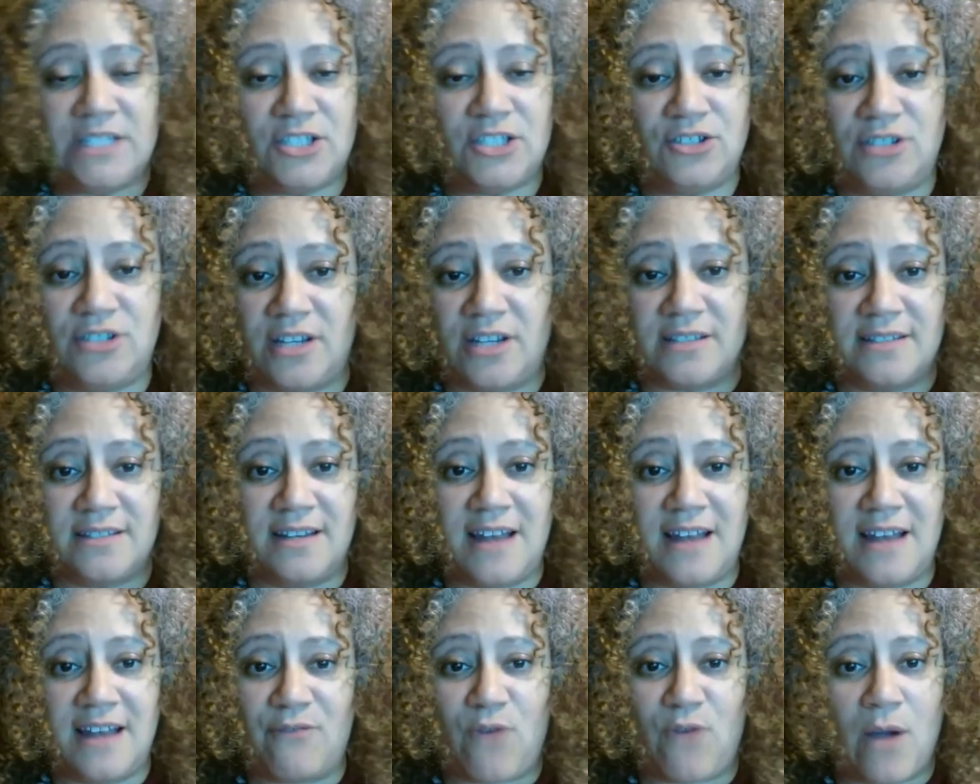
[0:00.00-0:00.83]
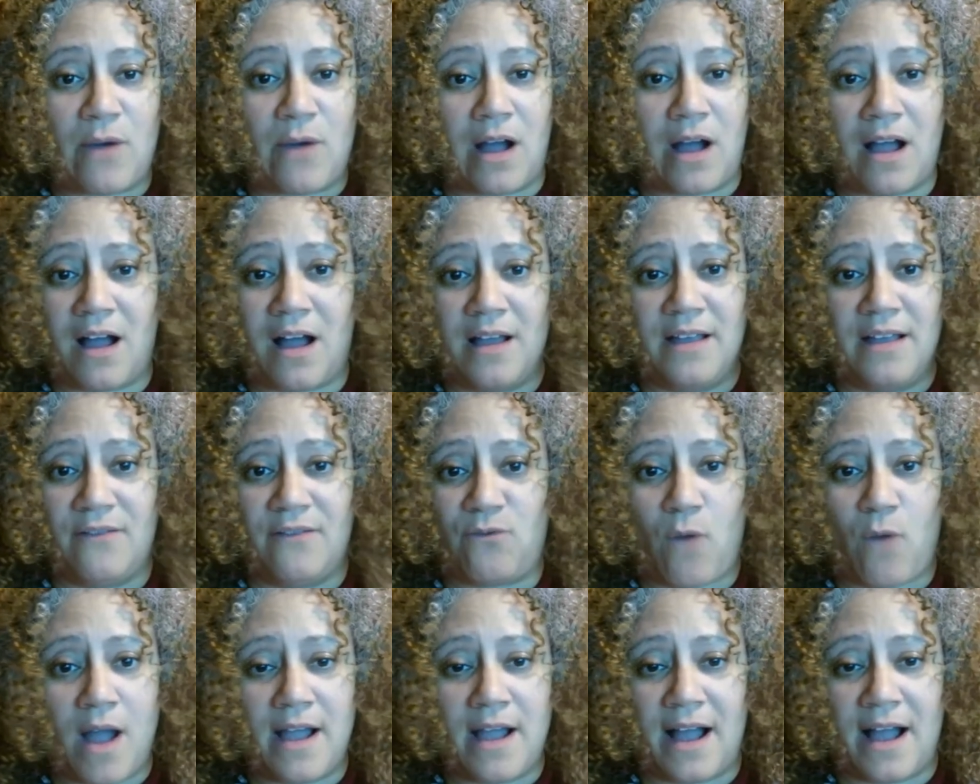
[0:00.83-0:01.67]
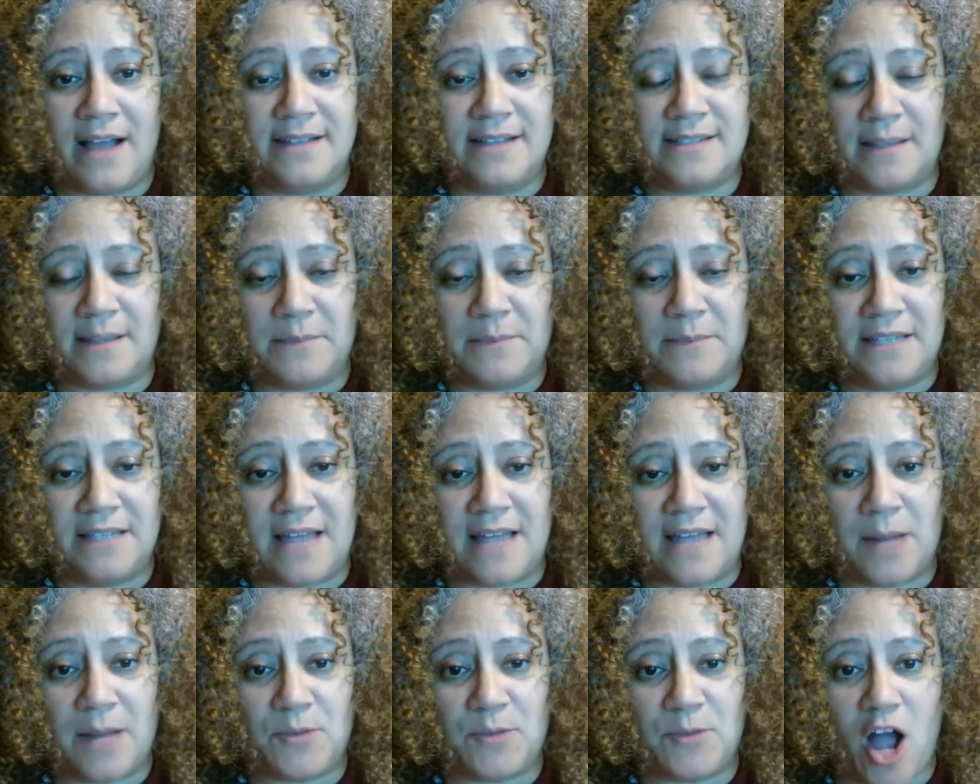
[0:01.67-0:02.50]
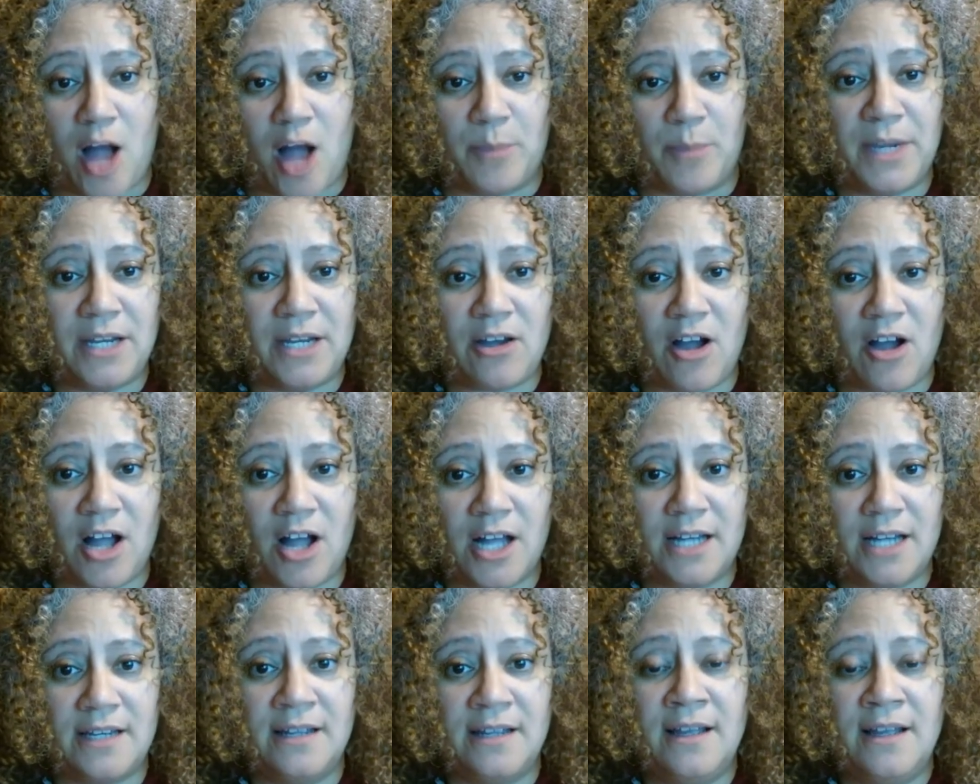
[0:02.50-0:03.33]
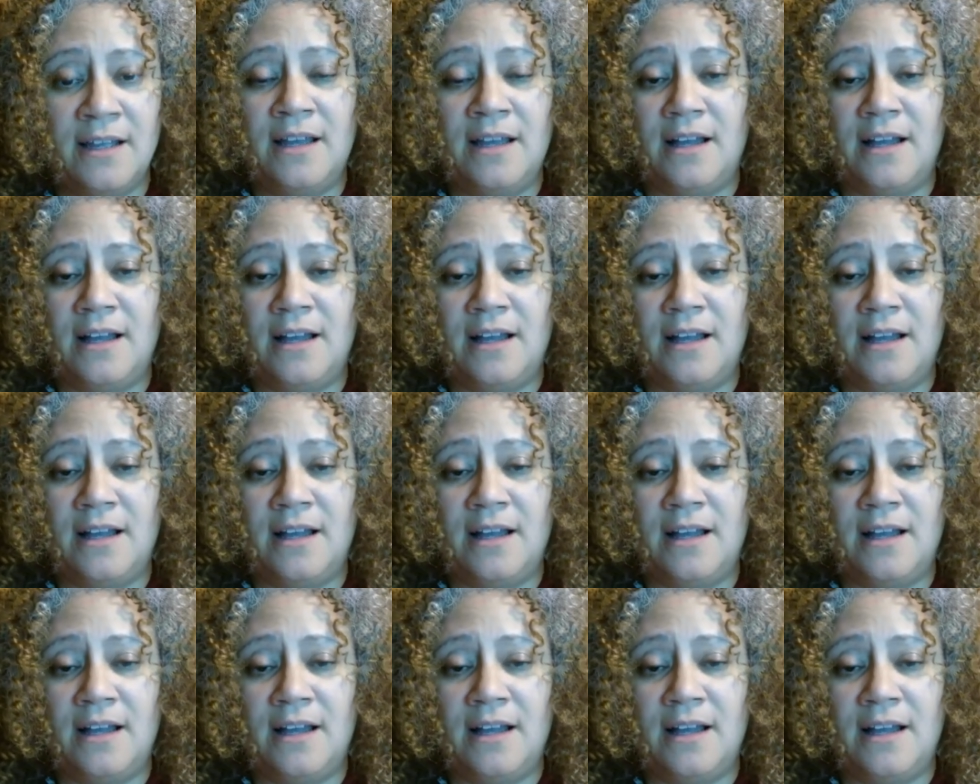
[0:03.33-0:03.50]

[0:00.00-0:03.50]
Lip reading: just an FYI, something that I'm copied on.